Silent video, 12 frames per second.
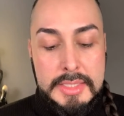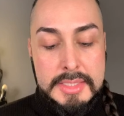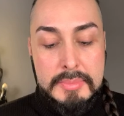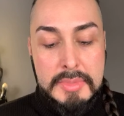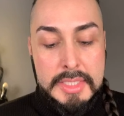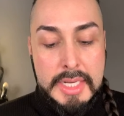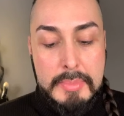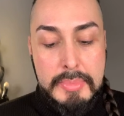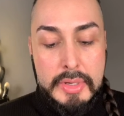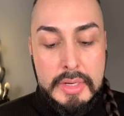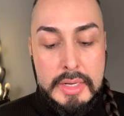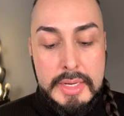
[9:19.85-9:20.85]
It's something that I
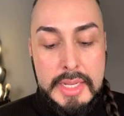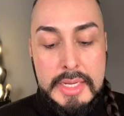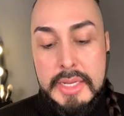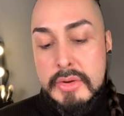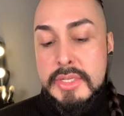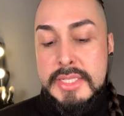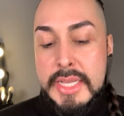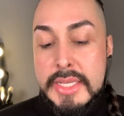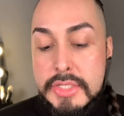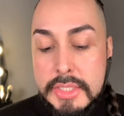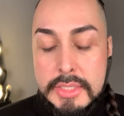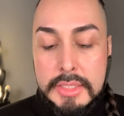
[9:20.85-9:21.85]
put on any
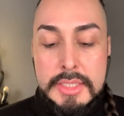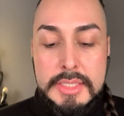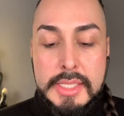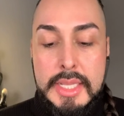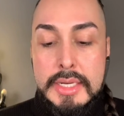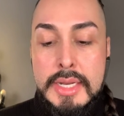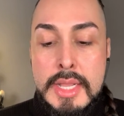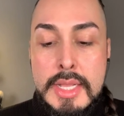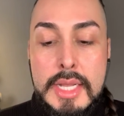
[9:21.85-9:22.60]
irritations on the skin.